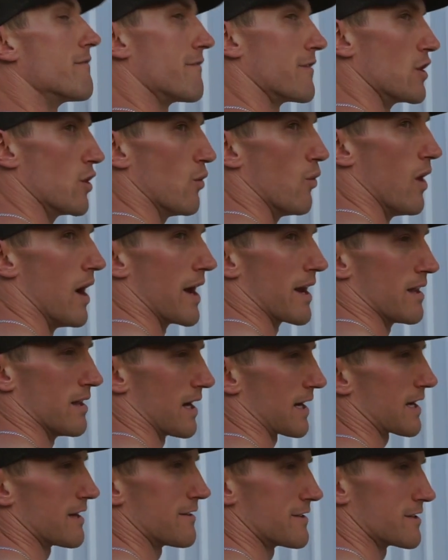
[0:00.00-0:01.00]
feel wider,
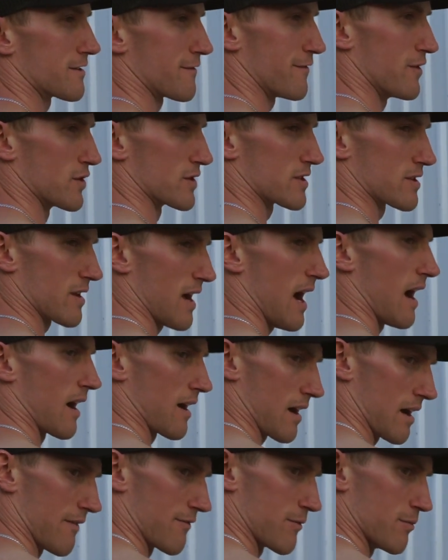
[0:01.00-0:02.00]
like it just feels
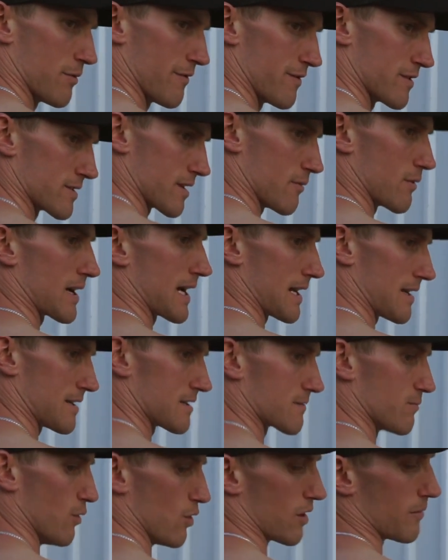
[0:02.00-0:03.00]
uncomfortable, it feels like we're getting
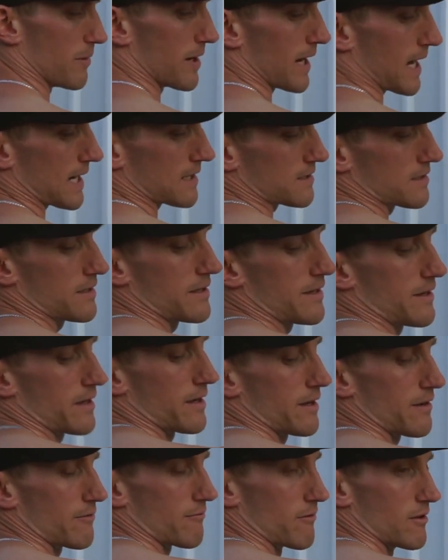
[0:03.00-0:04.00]
smaller, but it actually
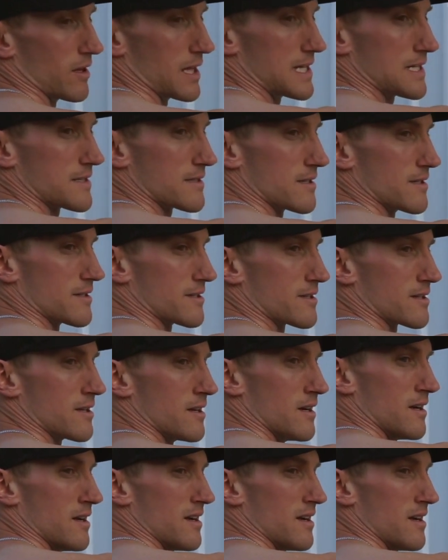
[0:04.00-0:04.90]
releases